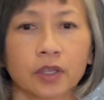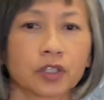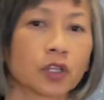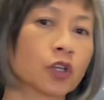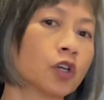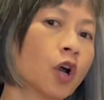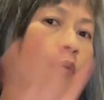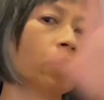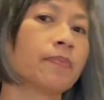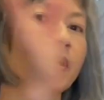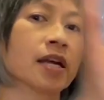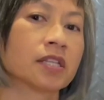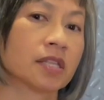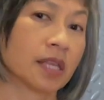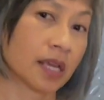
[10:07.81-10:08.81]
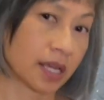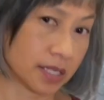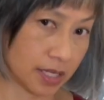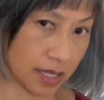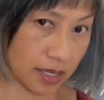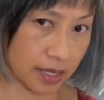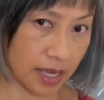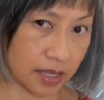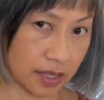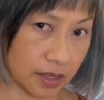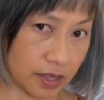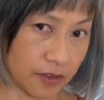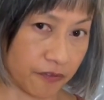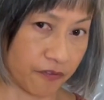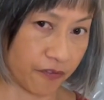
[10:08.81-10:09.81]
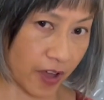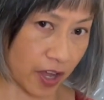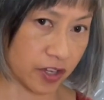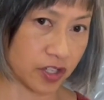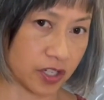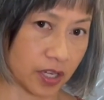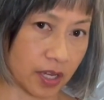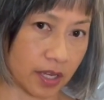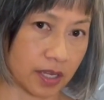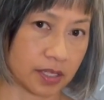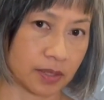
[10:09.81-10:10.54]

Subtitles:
So going back to the idea that the fascia